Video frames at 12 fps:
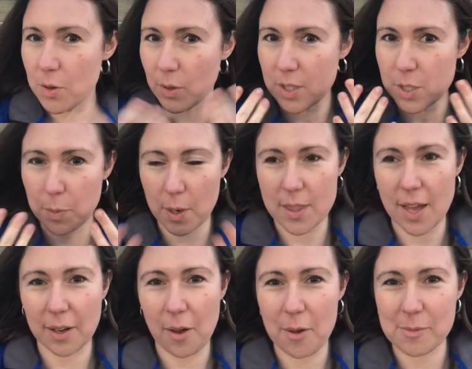you can spread
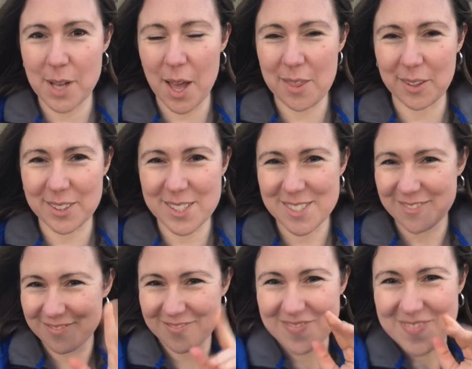that calm to others.
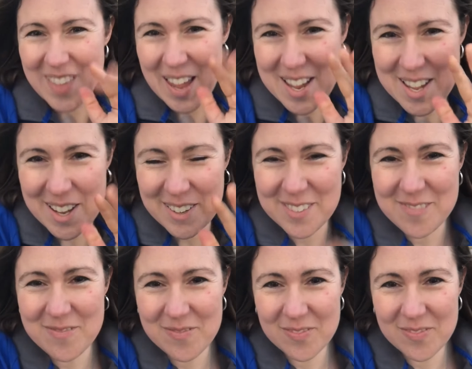Thank you.